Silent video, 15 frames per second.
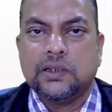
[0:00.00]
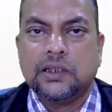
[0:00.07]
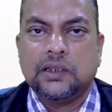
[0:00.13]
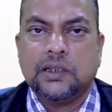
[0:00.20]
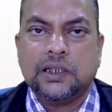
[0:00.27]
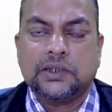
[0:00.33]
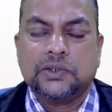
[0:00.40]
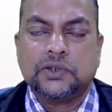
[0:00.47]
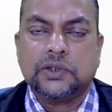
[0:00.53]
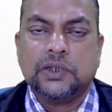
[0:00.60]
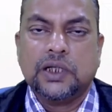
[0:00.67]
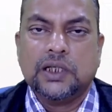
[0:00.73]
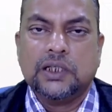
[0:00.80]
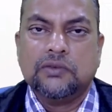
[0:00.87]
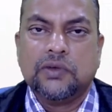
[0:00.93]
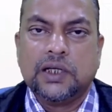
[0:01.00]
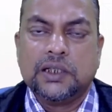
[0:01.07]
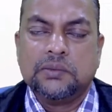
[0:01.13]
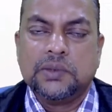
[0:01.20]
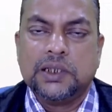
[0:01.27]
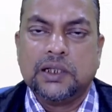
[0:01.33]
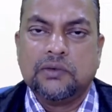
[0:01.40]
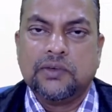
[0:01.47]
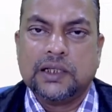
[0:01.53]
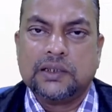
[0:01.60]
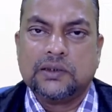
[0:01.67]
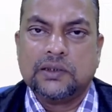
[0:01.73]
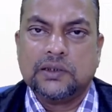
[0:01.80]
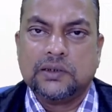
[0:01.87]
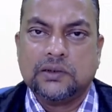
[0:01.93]
in the external environmental
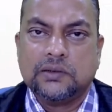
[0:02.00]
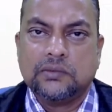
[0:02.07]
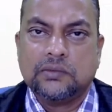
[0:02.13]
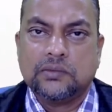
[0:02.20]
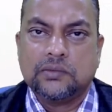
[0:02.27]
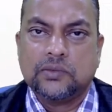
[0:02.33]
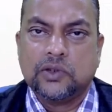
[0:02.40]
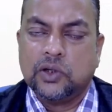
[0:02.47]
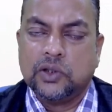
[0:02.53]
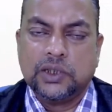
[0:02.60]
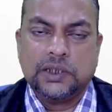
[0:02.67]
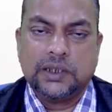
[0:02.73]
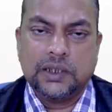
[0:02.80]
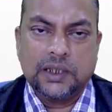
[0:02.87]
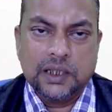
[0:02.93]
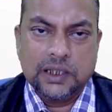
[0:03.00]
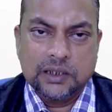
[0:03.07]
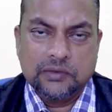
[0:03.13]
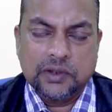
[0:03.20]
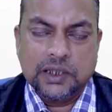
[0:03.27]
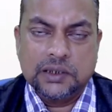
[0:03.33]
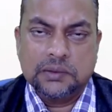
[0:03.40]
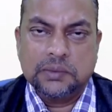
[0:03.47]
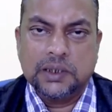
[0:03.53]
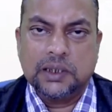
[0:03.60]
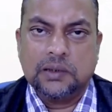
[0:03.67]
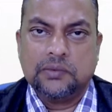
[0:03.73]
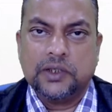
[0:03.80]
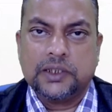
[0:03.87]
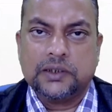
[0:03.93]
factors or internal
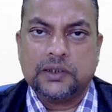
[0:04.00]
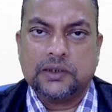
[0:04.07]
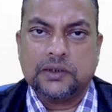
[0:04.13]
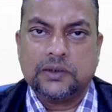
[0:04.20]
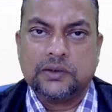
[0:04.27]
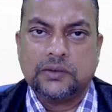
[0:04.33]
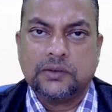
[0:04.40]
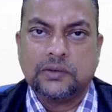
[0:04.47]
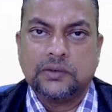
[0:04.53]
environmental factors.